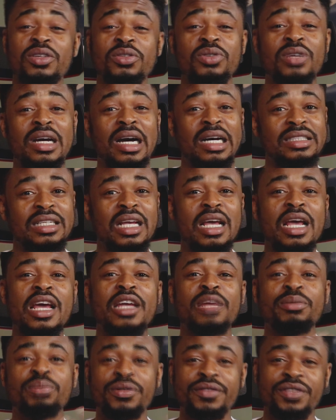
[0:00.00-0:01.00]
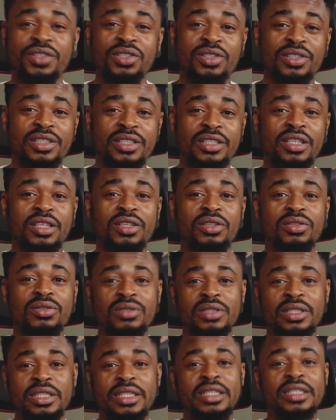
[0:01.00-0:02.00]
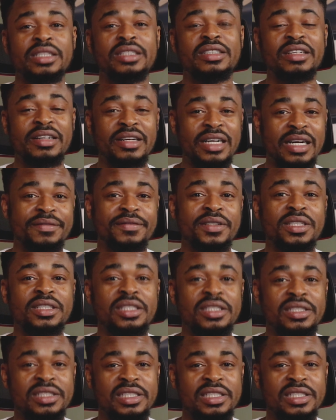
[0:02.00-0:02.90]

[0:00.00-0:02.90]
want to look at improving your skill in graphic